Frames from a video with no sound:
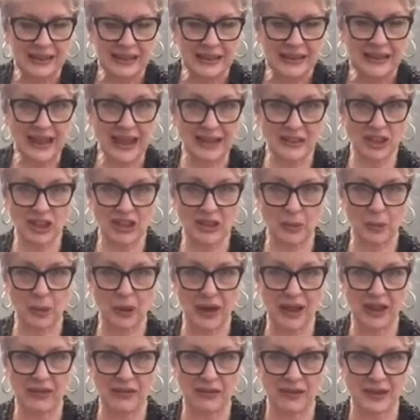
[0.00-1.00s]
Now just
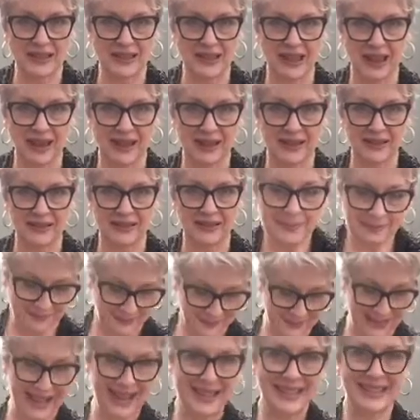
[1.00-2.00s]
breathe for a second.
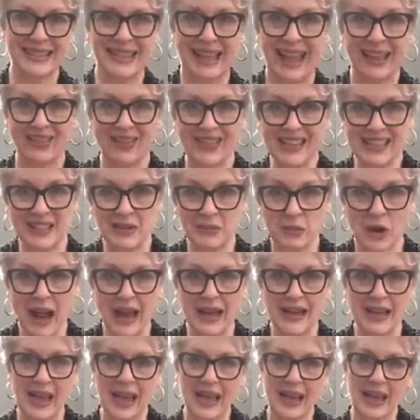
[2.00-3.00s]
Let's get this
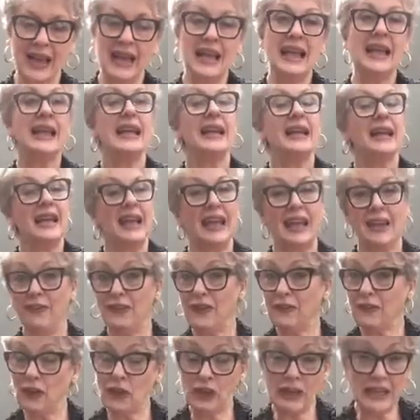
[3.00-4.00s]
right leg.
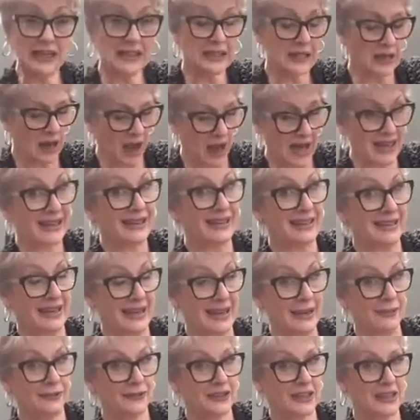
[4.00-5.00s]
Even if you need to kind of
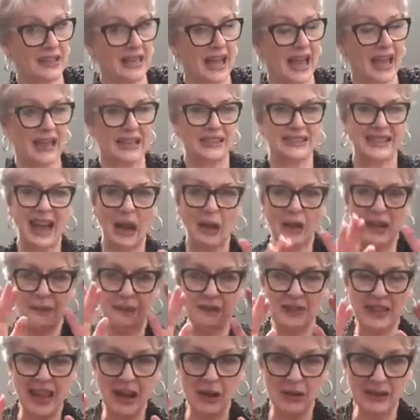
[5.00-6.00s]
lift the ankle. Now,
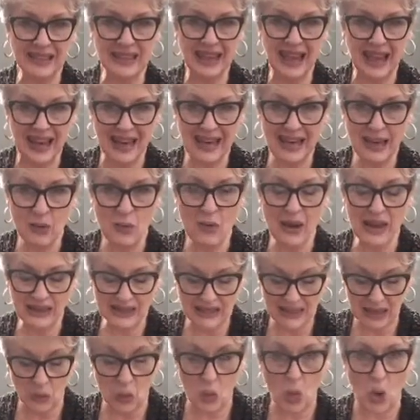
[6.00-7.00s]
if there is any
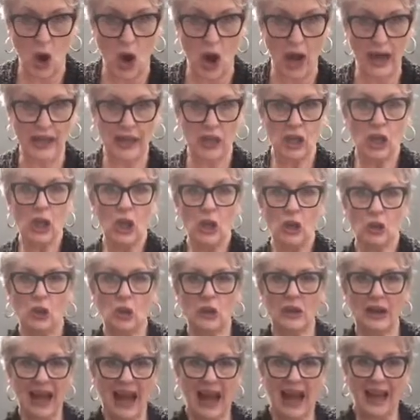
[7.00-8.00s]
reason why
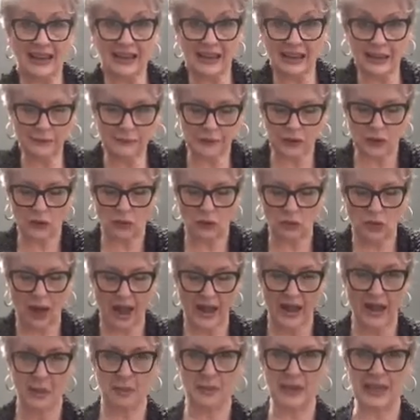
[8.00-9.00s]
you can't lift it
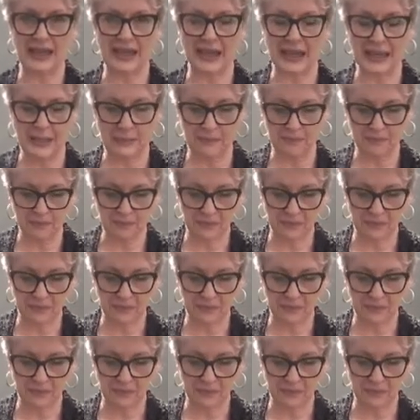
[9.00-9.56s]
right up here,